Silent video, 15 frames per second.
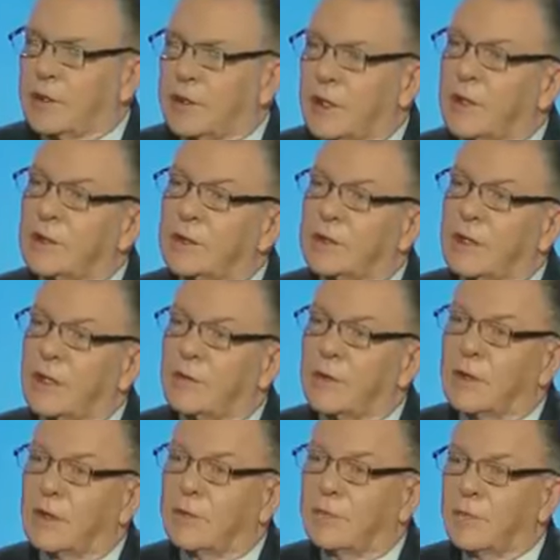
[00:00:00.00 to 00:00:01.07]
a result of
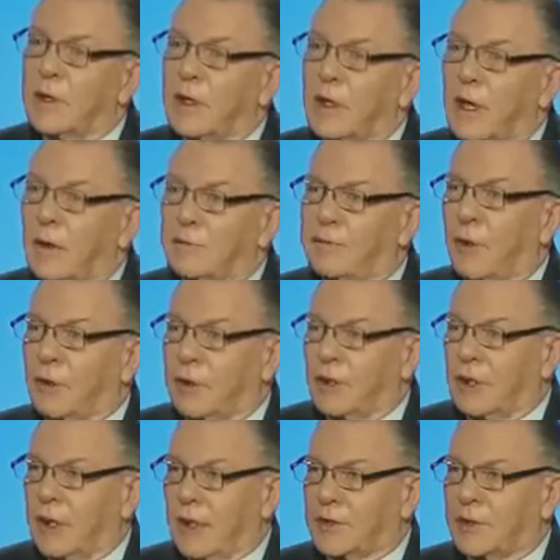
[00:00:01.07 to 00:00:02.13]
a, a phony
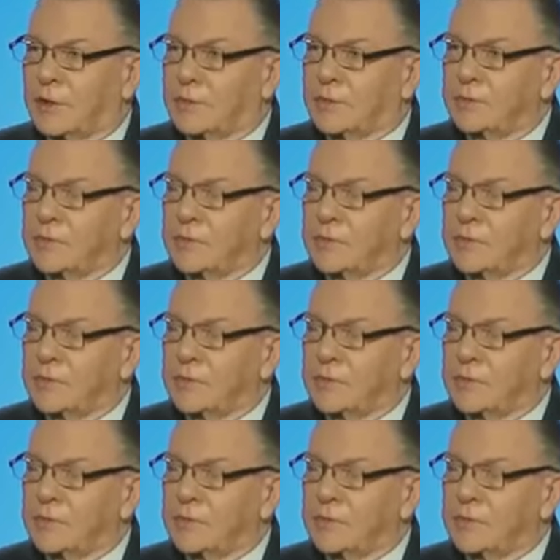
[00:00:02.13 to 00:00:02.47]
election.